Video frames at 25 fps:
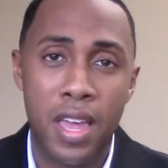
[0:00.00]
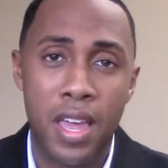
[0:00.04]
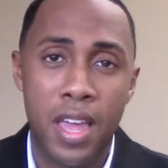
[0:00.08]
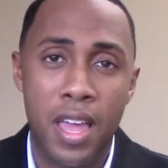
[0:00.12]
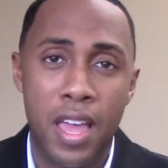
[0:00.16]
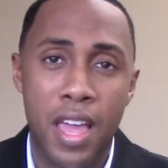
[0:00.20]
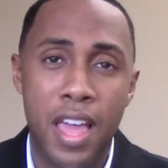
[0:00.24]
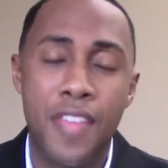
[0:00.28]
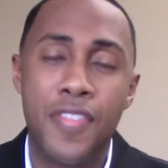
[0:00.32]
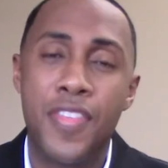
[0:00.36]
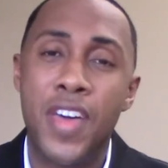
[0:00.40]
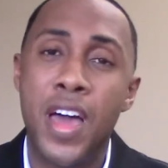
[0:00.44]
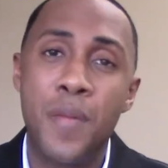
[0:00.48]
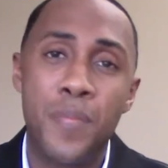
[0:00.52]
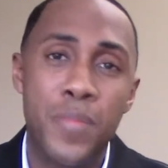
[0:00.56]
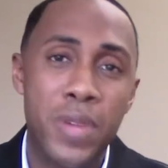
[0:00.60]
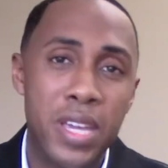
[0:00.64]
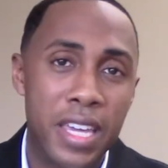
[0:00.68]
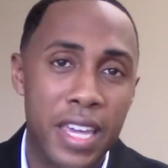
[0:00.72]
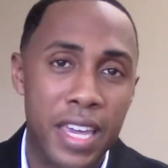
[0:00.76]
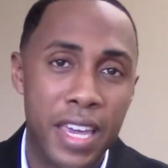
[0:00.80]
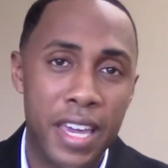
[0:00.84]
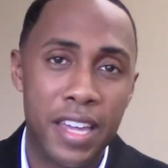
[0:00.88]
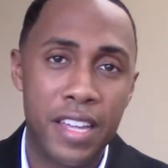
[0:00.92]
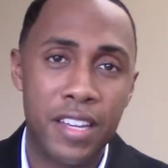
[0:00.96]
And that
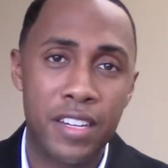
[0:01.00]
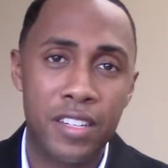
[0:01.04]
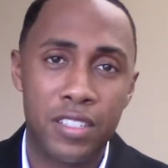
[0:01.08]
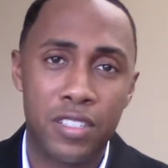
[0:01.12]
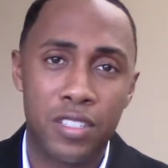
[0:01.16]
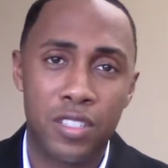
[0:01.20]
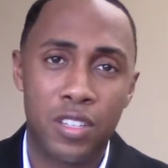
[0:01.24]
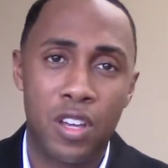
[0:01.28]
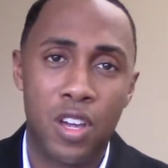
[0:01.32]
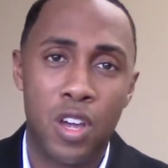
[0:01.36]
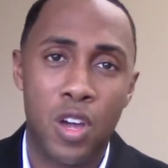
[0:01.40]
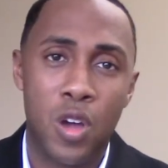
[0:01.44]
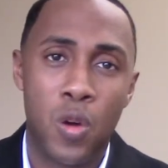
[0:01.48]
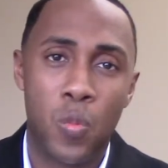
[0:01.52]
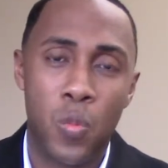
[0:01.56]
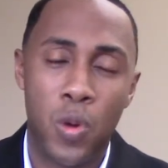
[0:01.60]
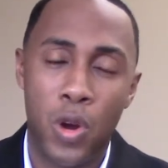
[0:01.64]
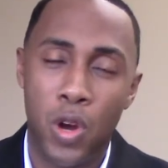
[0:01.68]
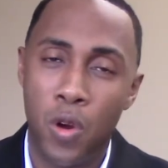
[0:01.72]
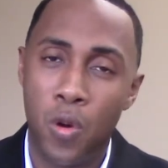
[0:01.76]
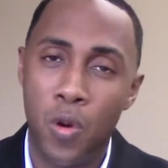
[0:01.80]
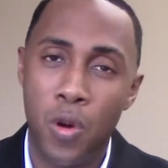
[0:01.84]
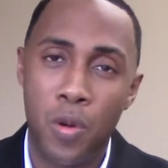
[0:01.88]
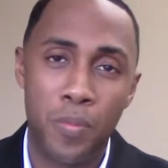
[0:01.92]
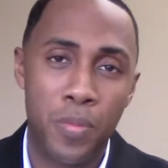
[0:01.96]
begins
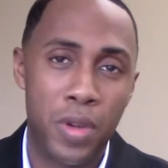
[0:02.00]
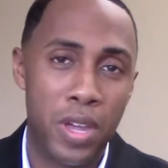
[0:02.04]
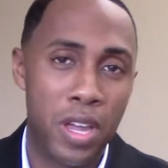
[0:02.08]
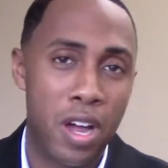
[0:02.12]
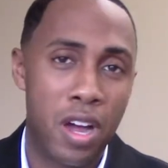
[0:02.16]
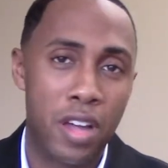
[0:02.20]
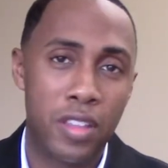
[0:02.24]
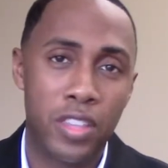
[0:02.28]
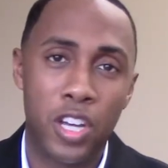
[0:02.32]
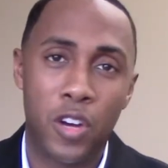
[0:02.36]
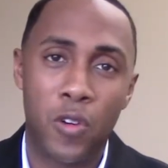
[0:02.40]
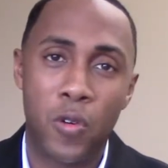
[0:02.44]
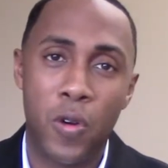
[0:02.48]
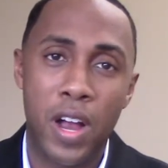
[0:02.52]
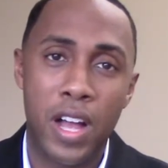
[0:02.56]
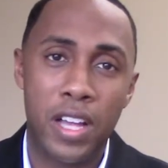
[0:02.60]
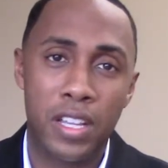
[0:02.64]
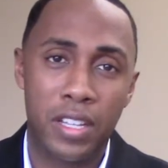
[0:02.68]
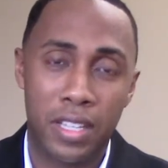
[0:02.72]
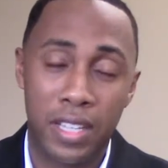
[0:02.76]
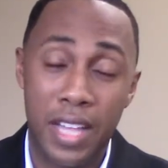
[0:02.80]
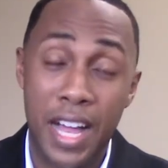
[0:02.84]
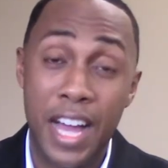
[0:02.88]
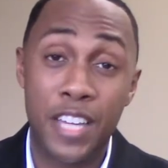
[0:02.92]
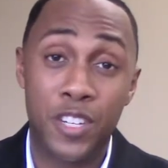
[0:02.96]
with going beyond the
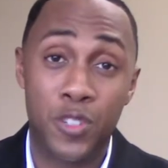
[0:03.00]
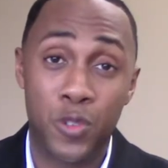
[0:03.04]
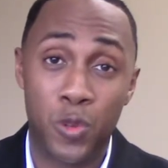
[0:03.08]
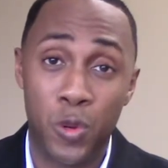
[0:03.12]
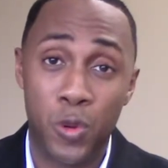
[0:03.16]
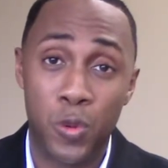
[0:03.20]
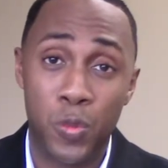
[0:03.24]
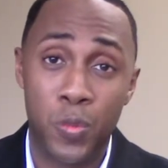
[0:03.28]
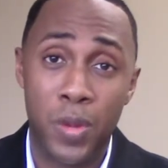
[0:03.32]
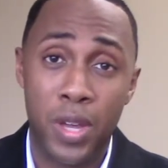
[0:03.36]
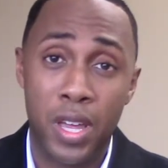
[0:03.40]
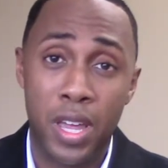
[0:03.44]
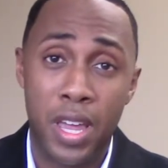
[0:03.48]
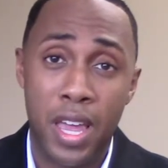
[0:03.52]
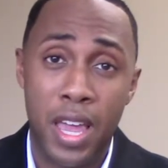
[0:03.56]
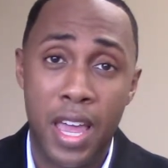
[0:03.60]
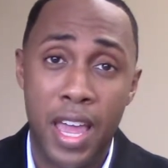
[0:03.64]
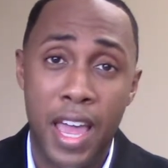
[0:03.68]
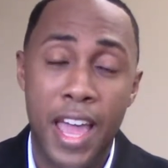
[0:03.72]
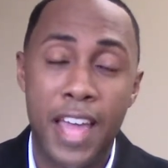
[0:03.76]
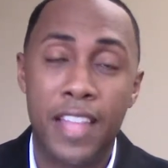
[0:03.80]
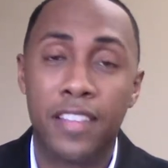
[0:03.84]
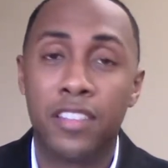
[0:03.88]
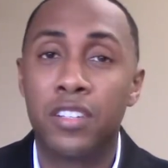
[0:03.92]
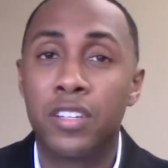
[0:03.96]
classroom
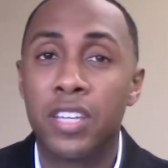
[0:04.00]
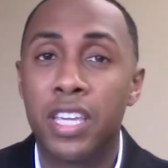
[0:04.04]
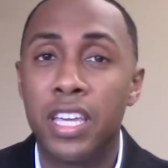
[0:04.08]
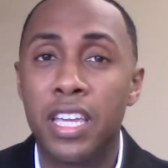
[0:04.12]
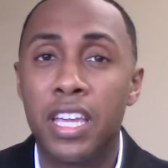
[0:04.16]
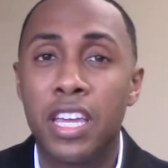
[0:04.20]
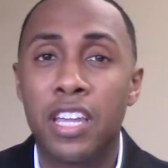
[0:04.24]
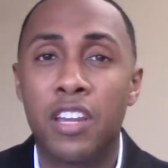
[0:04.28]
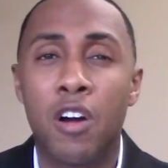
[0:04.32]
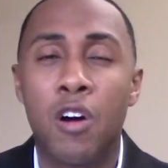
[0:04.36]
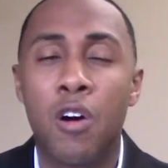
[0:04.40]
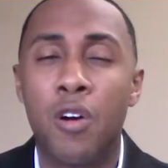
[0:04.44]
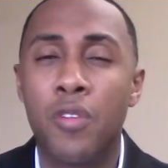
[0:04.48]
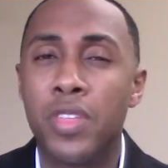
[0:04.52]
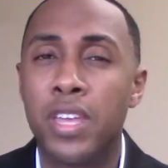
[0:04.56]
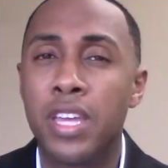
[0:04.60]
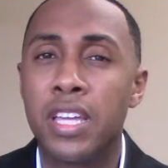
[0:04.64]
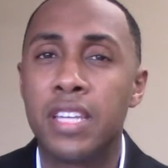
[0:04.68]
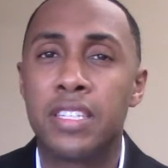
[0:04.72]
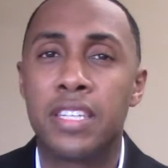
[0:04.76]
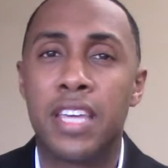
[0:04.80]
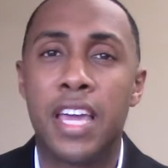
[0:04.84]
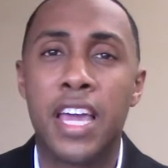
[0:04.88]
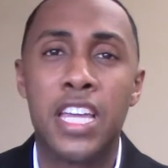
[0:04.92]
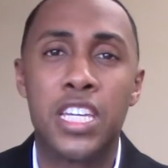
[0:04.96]
and looking at all the
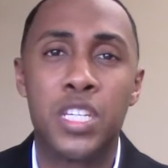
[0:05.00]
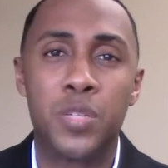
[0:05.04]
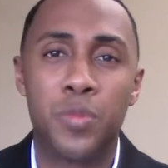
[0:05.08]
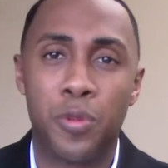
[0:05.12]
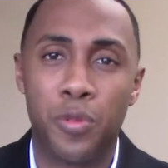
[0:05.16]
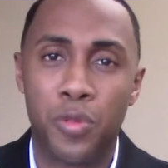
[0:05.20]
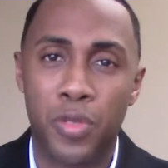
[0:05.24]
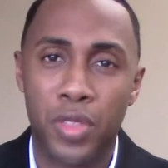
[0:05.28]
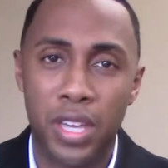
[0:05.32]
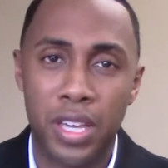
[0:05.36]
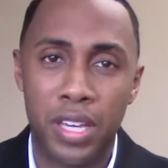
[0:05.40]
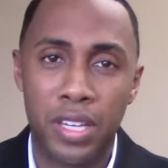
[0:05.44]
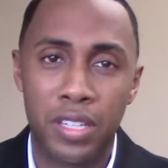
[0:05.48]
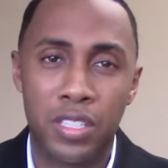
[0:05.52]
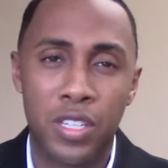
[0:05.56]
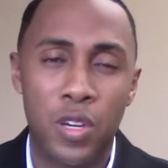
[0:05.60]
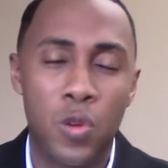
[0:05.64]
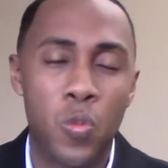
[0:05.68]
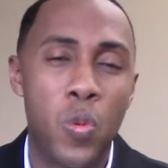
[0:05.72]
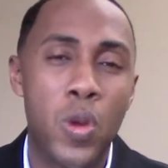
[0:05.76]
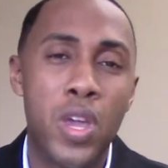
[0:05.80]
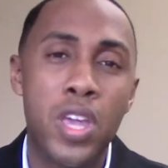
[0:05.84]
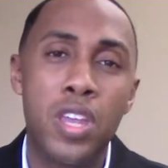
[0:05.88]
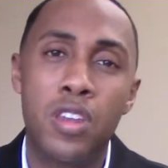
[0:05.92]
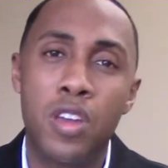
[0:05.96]
intangible things
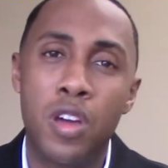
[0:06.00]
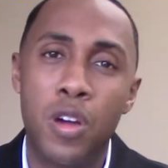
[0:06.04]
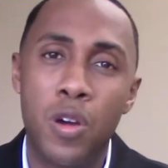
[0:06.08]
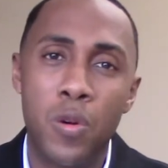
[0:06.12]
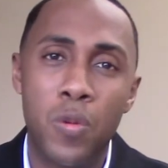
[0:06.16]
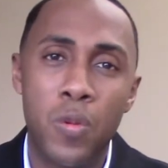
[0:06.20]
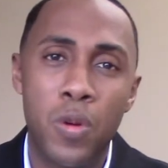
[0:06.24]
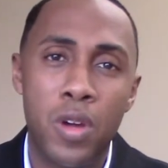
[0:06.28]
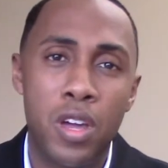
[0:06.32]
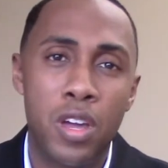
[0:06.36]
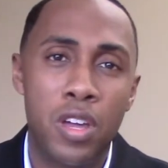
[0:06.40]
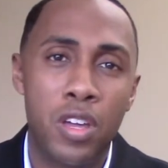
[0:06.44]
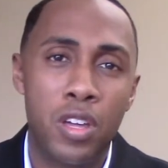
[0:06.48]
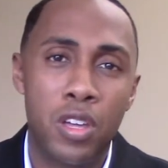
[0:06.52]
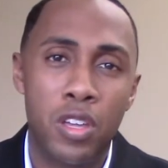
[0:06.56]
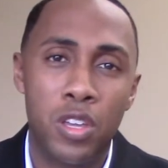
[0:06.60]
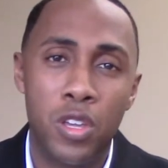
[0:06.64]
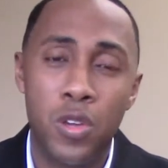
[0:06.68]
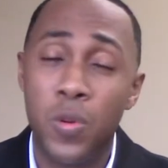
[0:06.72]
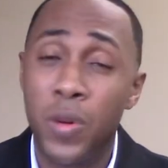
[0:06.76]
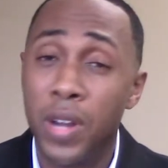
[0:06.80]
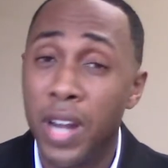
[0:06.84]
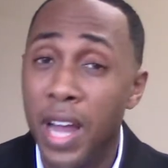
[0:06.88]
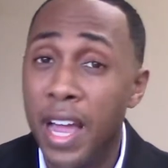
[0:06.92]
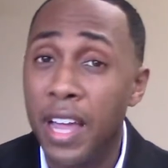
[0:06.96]
that we know,
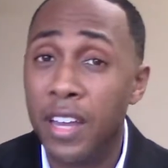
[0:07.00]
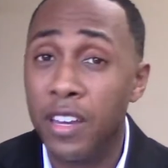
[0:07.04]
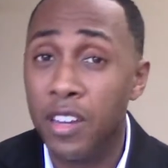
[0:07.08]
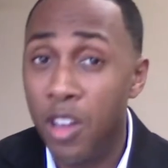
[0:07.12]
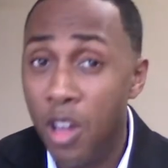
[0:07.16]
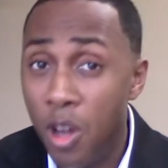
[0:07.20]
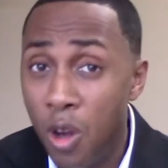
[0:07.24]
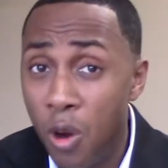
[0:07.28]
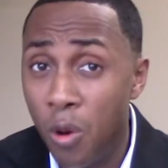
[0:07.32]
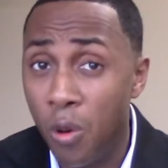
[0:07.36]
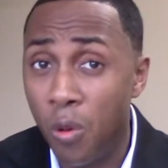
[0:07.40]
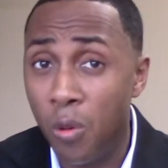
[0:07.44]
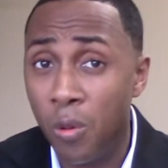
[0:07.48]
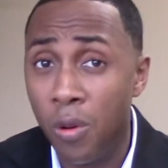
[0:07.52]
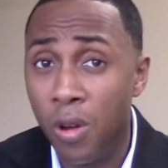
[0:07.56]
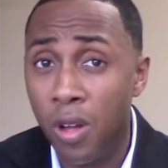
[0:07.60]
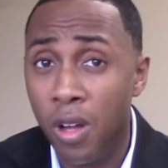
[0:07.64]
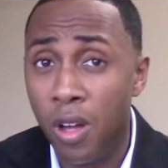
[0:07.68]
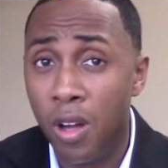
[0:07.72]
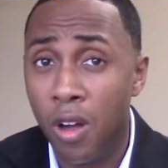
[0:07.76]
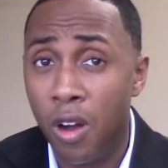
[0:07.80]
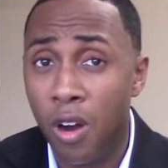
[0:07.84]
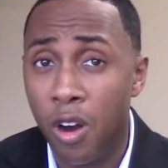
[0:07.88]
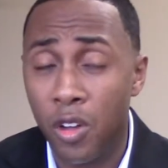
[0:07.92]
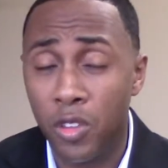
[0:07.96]
you and I know,
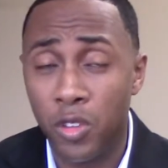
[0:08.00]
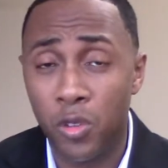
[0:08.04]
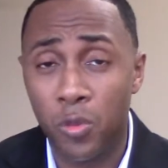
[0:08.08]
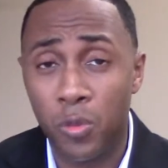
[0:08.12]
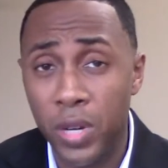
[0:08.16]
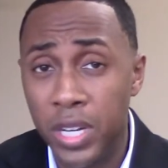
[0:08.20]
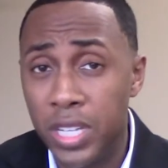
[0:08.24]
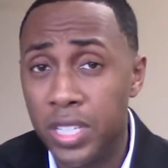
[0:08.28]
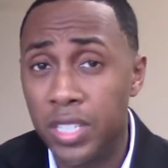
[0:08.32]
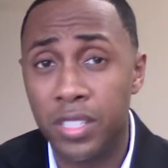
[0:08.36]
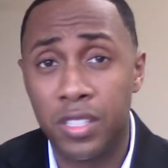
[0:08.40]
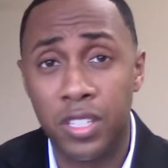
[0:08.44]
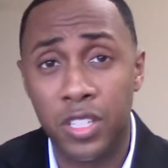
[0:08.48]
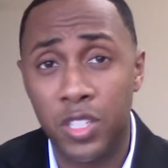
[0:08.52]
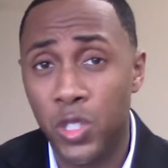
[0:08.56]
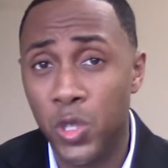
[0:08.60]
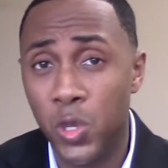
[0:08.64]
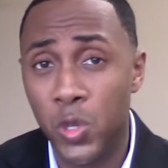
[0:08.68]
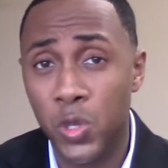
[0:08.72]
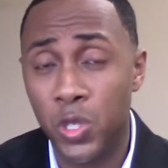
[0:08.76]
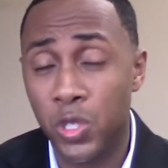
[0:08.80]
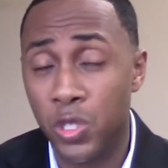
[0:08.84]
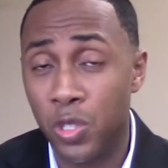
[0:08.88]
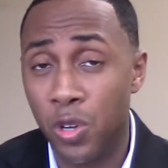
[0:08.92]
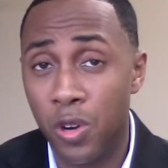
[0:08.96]
are the reasons that
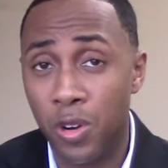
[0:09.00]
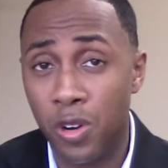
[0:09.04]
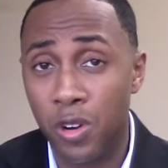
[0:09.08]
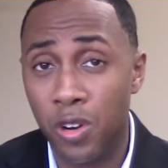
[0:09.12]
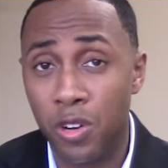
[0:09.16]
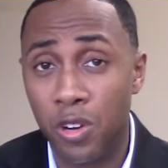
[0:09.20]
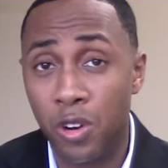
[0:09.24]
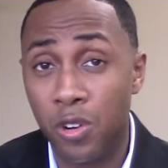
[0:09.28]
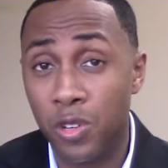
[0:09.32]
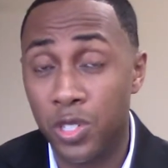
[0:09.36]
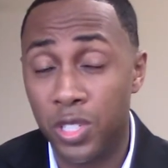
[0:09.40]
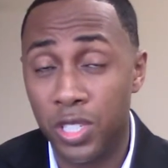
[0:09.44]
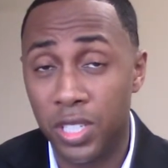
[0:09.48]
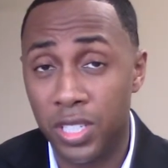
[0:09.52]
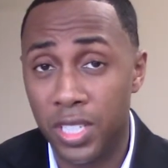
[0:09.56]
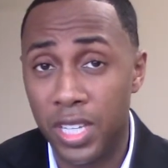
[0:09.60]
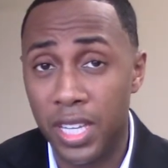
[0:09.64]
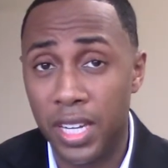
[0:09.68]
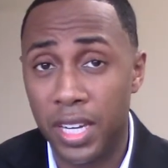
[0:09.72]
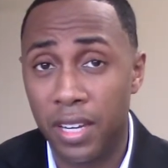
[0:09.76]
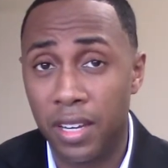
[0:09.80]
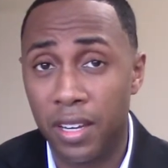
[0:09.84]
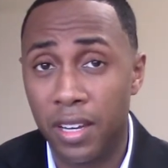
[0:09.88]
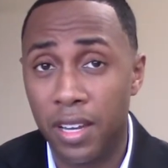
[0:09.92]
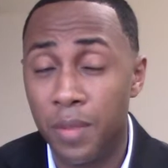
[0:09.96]
children aren't
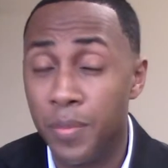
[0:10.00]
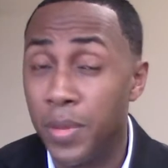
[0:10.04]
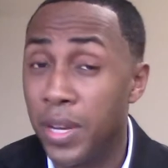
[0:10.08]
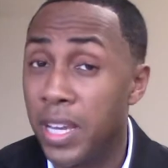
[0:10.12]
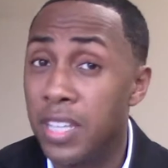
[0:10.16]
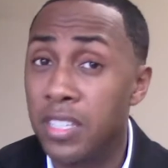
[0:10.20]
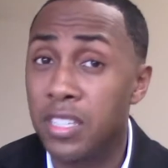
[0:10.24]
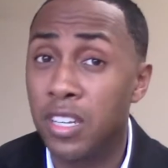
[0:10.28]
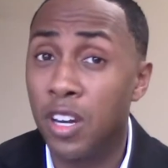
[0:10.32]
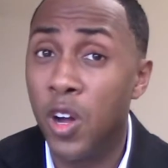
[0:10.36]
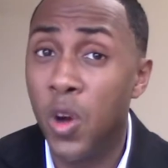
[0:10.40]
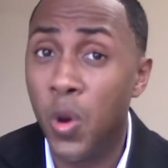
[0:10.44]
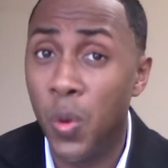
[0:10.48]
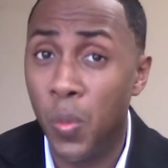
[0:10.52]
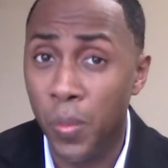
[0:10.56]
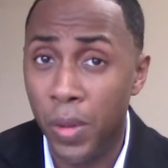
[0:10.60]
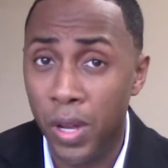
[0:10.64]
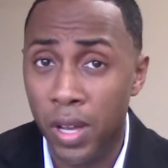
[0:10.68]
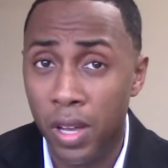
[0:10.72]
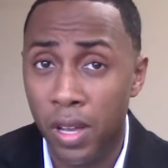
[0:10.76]
succeeding. It begins at home.